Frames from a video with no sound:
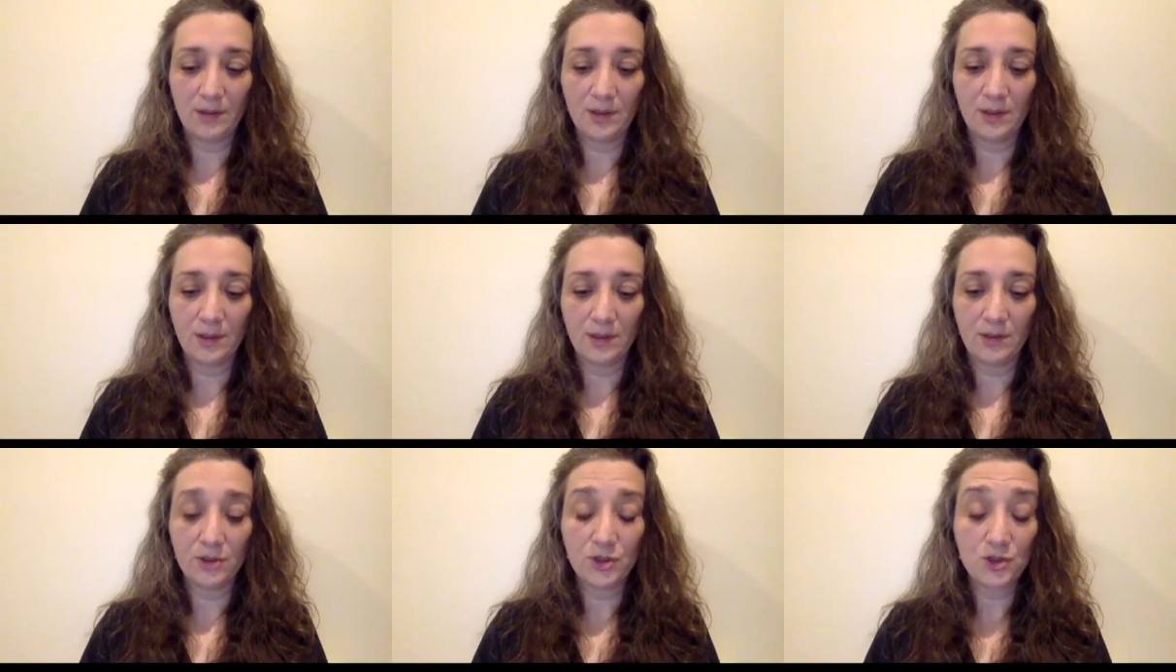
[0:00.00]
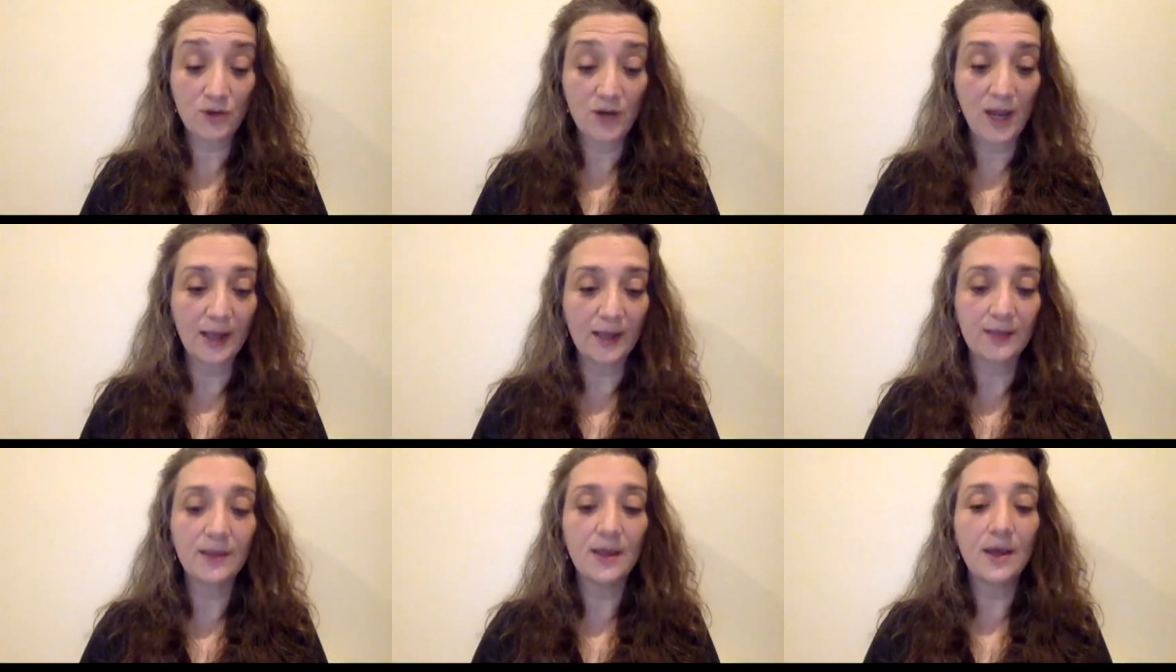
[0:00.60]
uh,
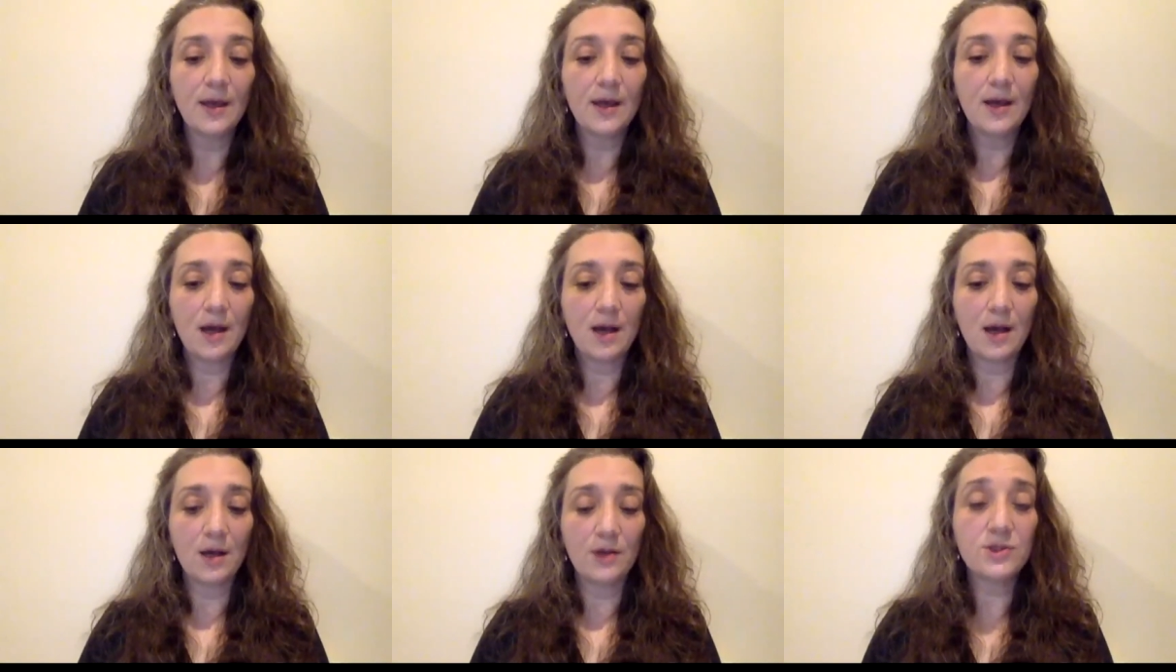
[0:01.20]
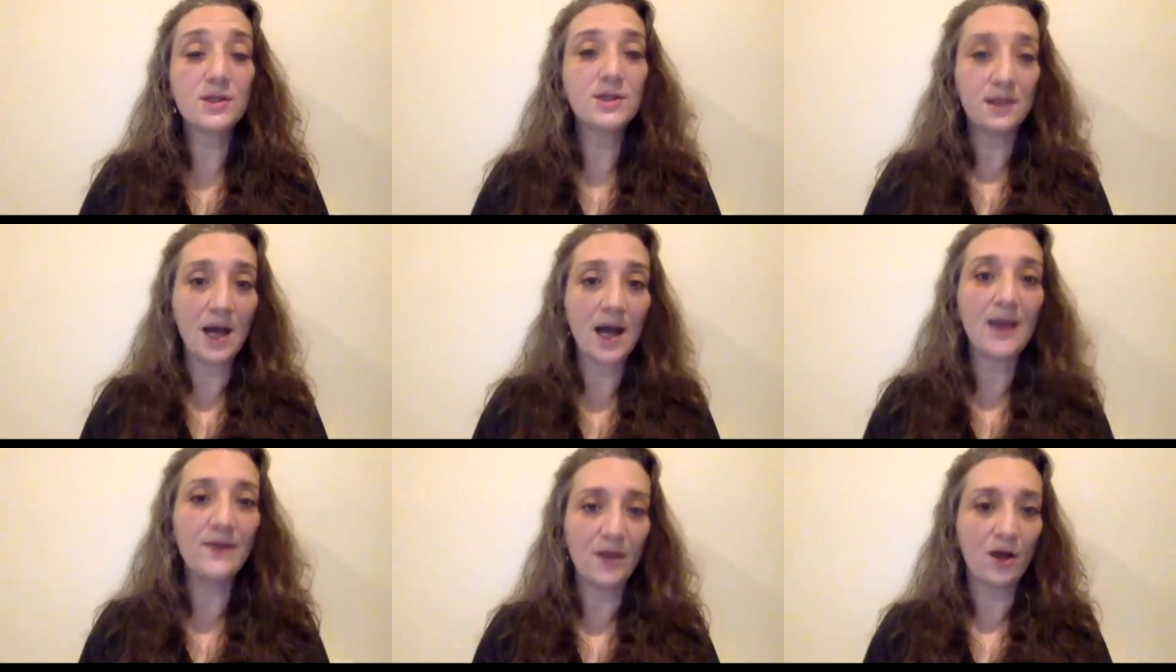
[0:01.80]
strength uh, to
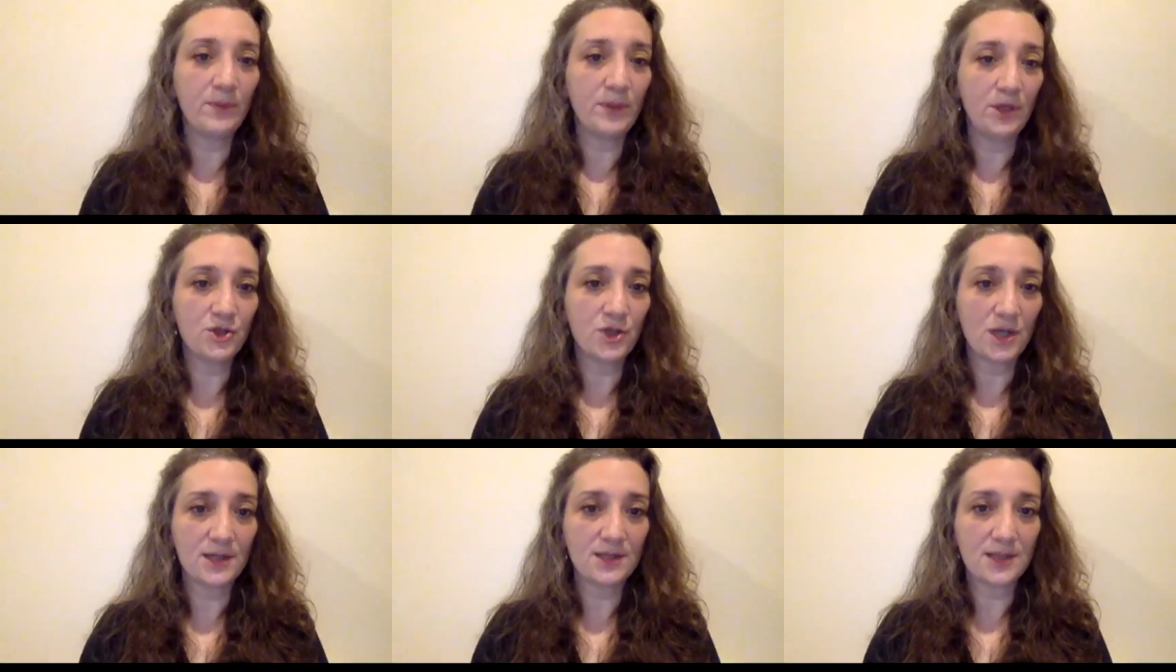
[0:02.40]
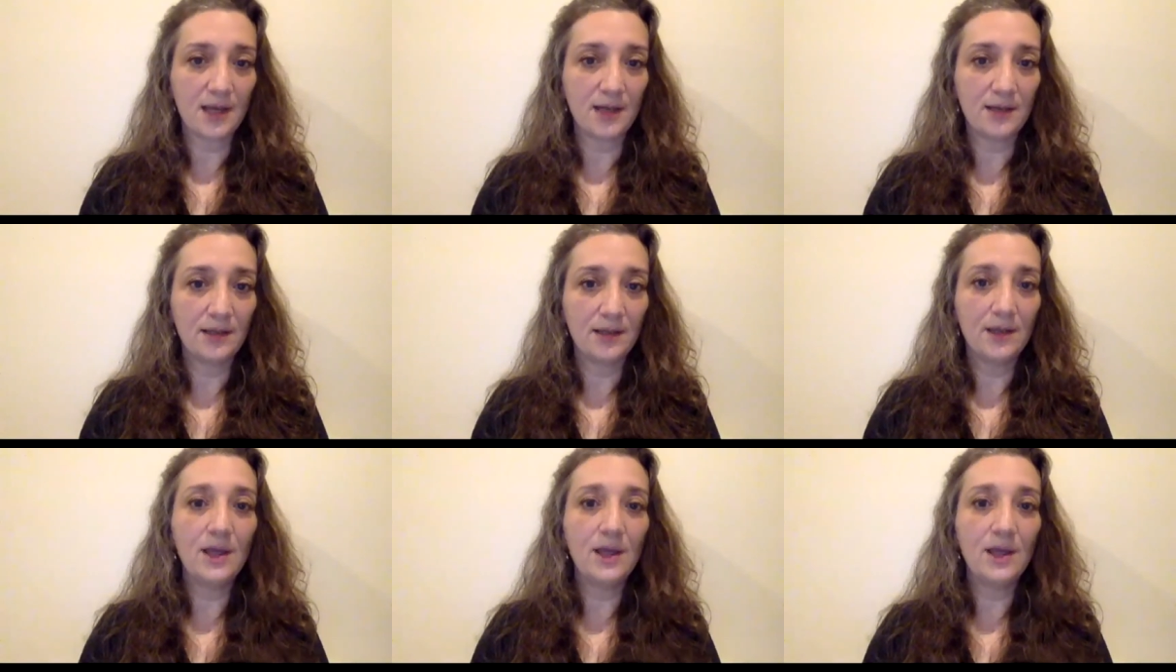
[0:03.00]
deny the Armenian genocide.